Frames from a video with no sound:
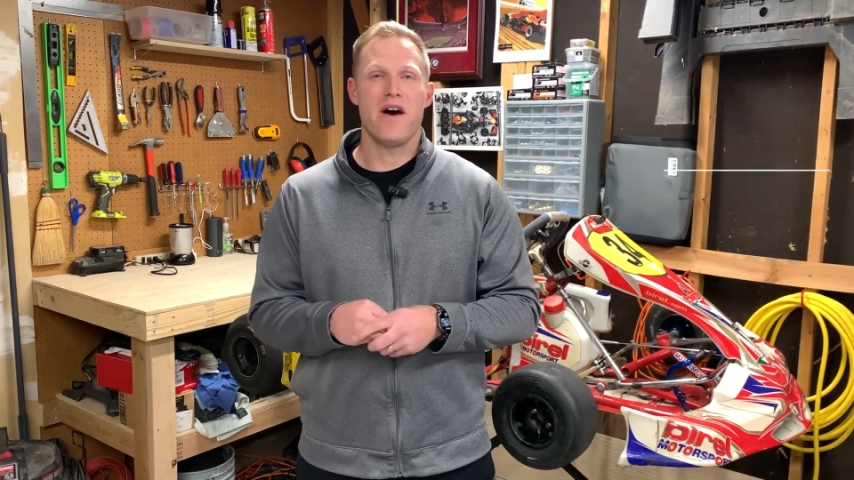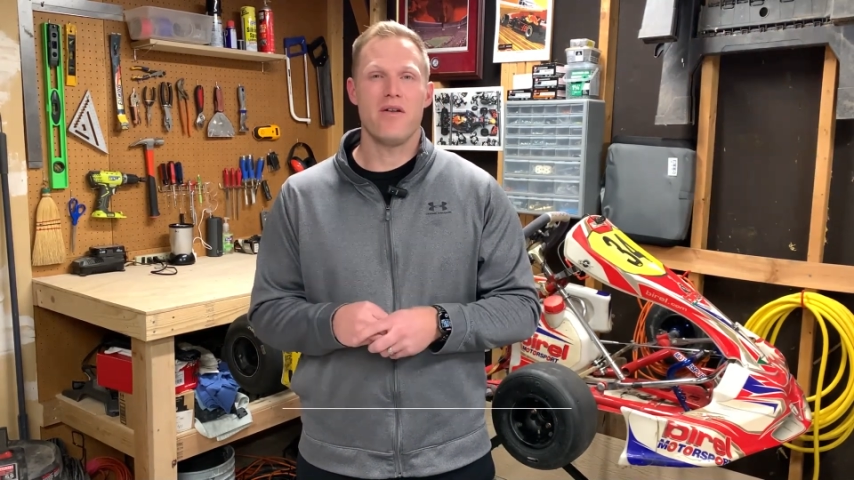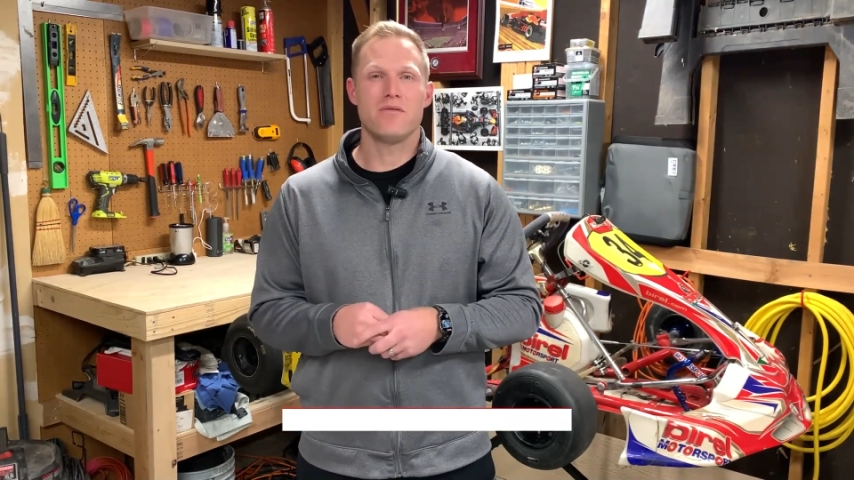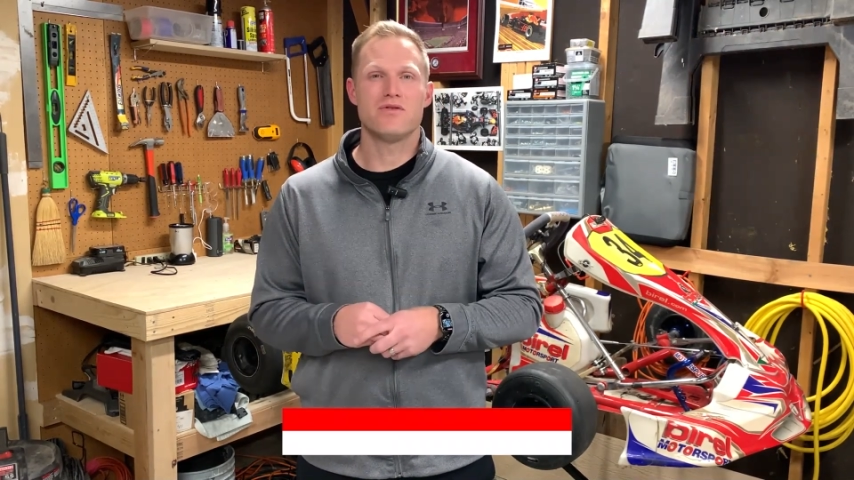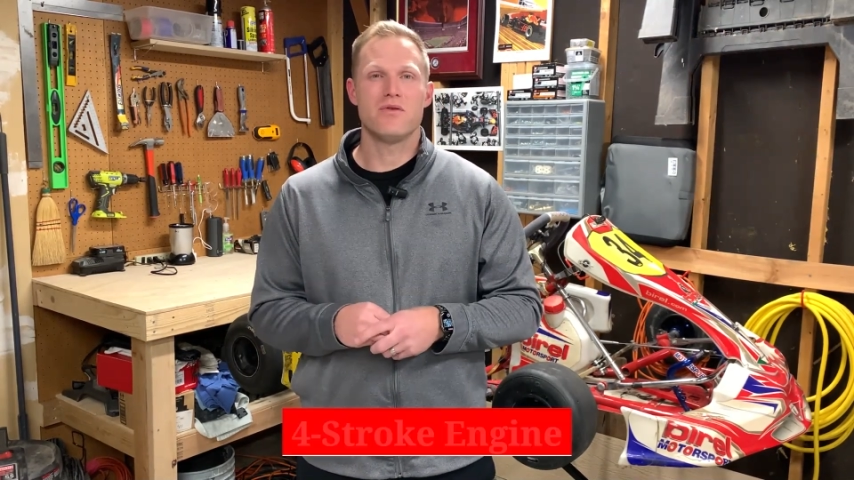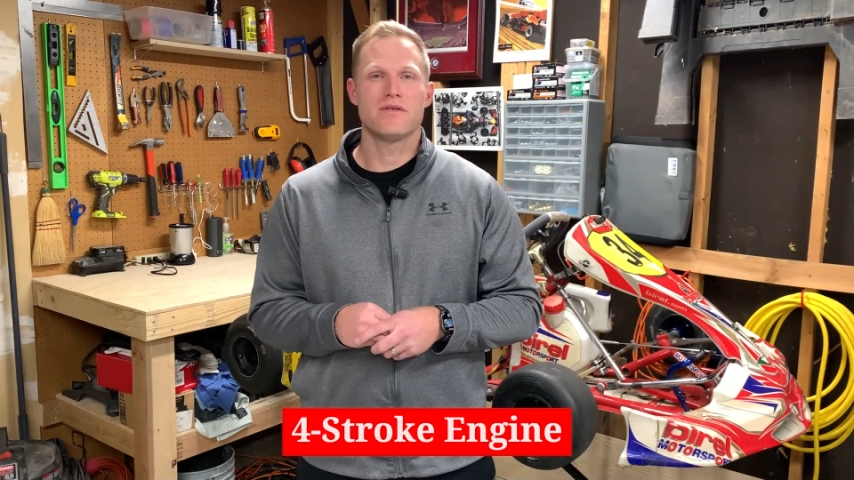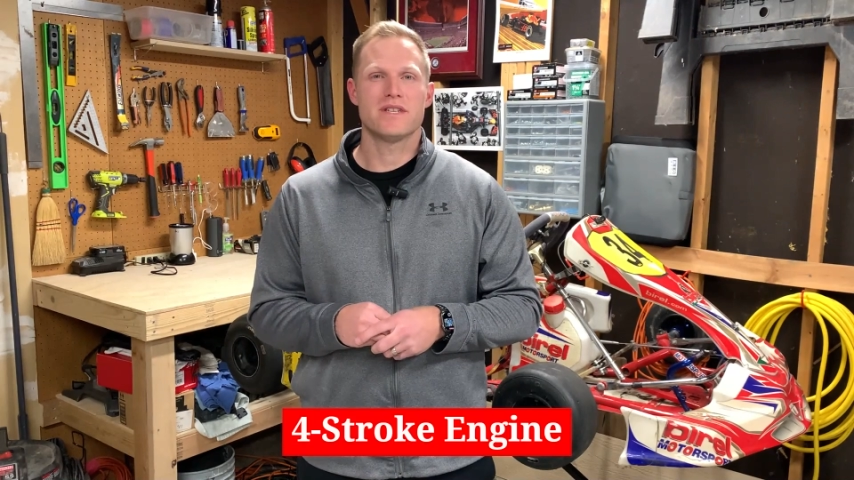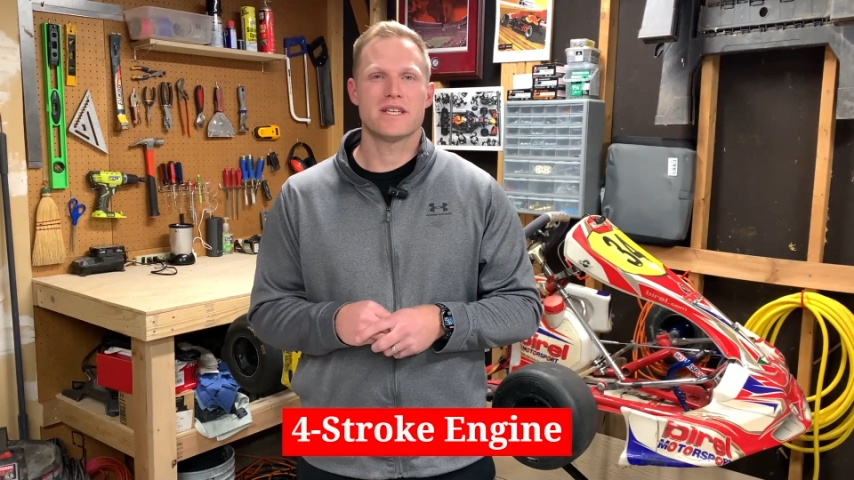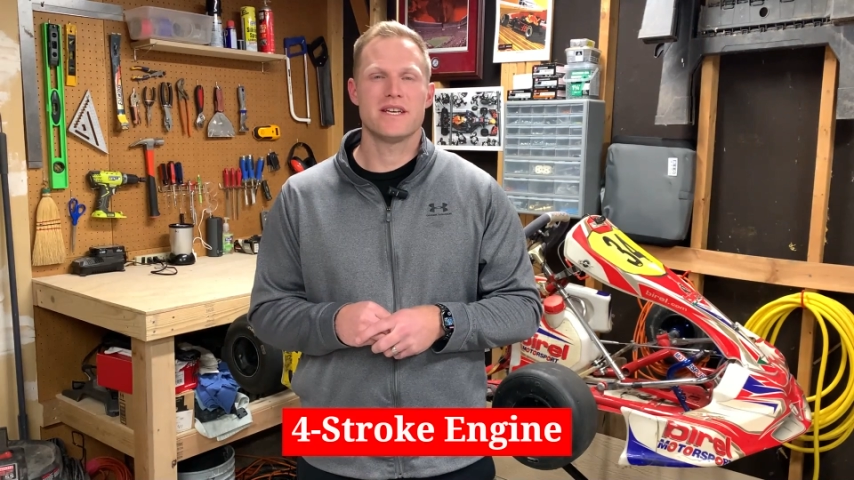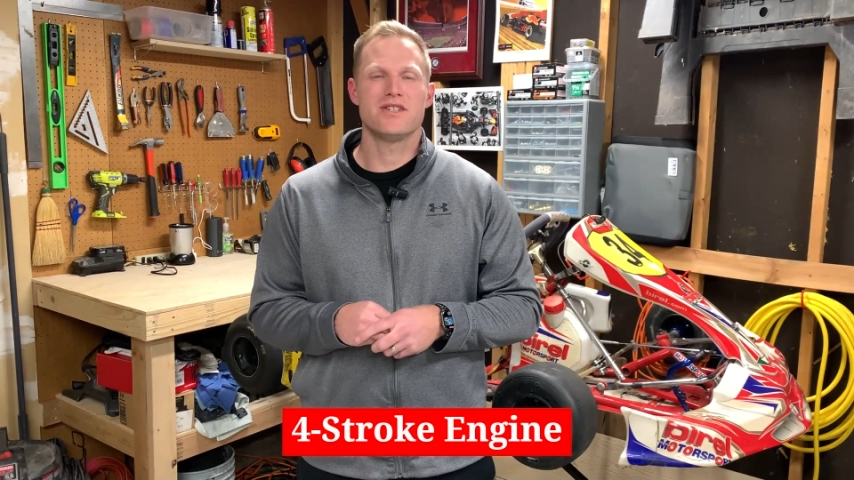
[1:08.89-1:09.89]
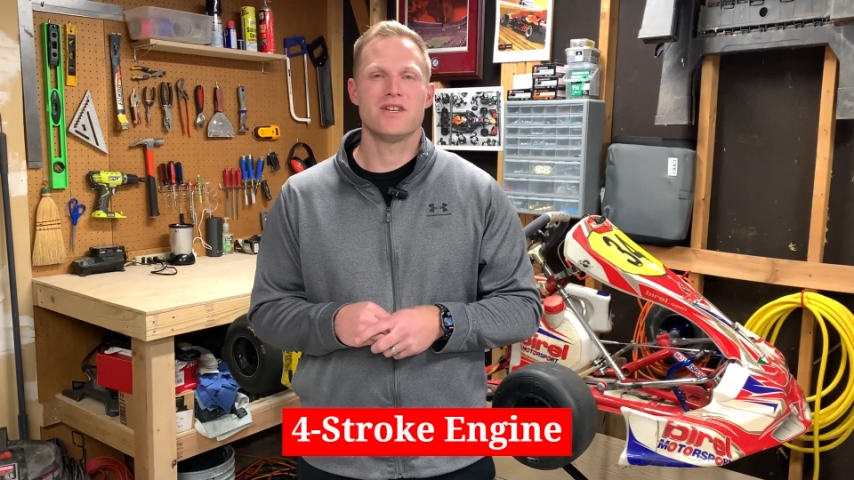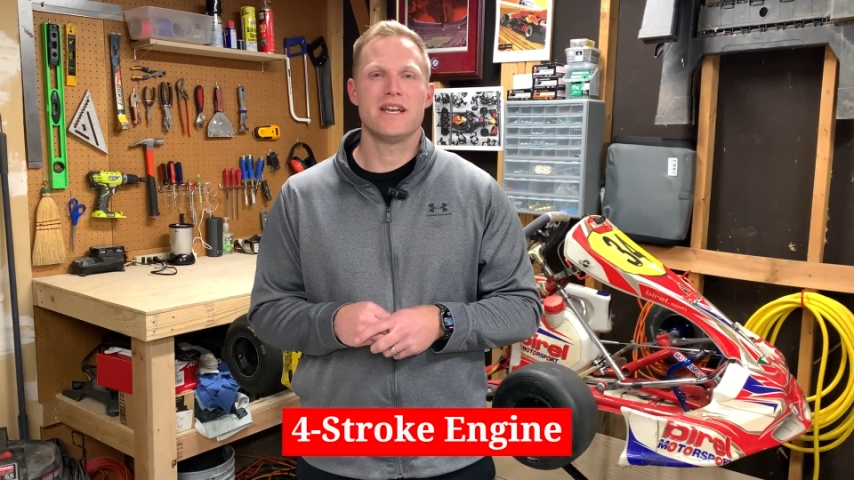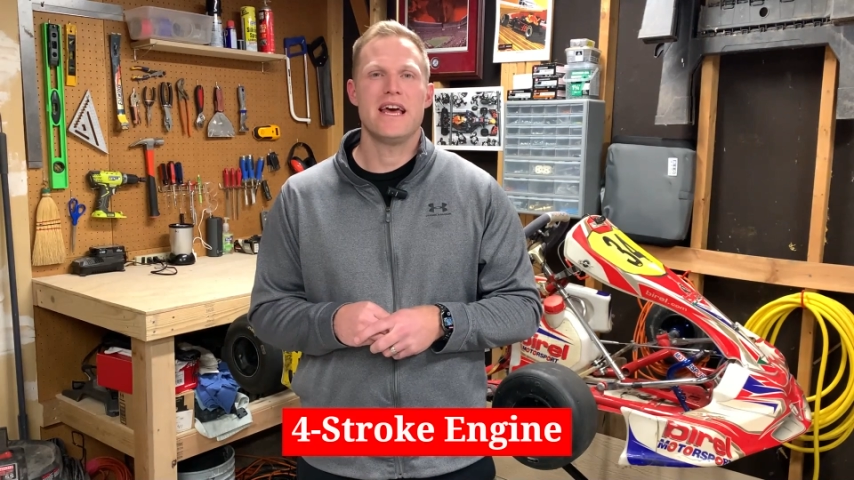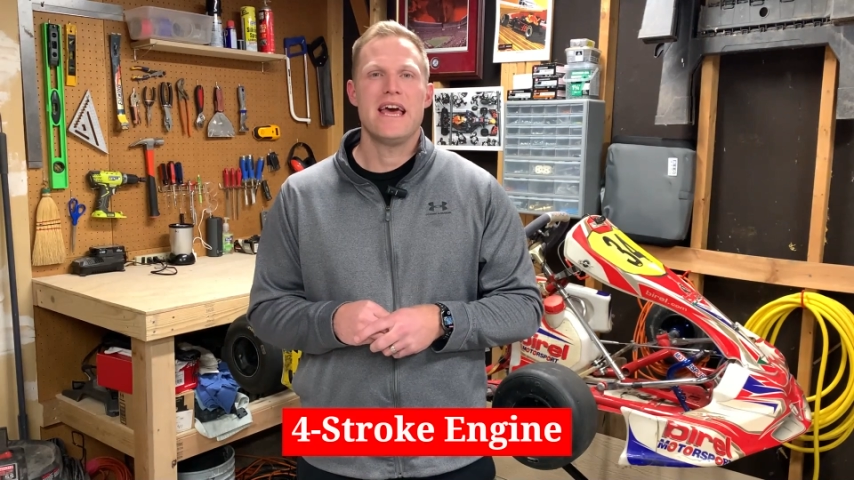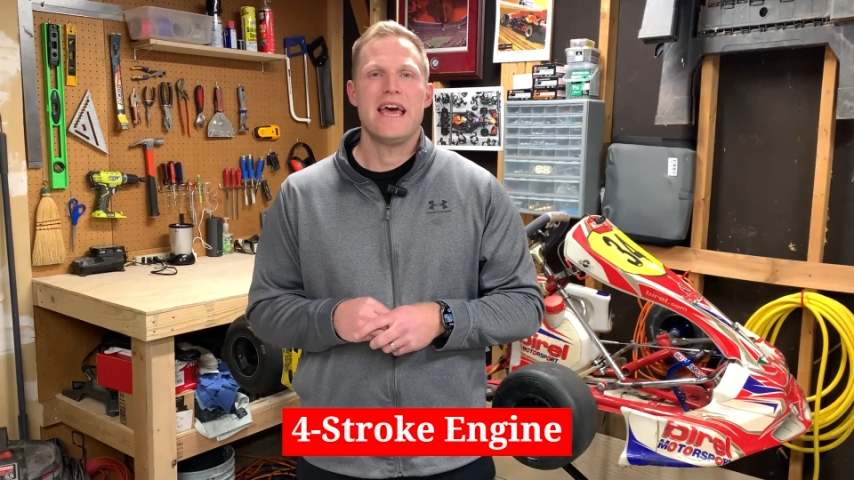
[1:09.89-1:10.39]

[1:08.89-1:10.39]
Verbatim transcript: LO206 engine